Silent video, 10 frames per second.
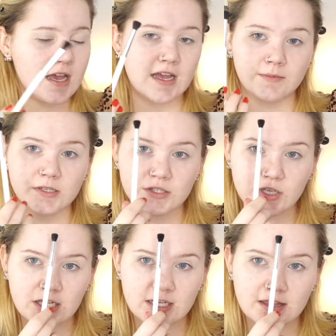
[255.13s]
I'm just
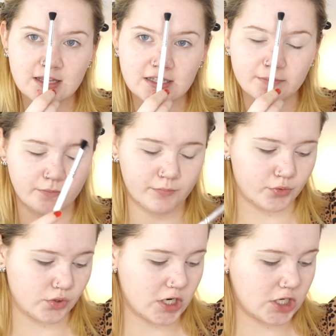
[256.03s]
taking this
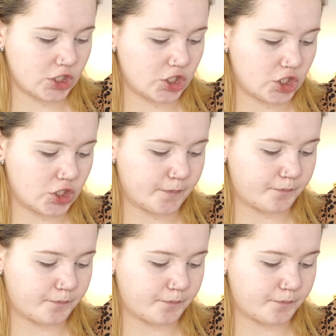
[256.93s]
brush,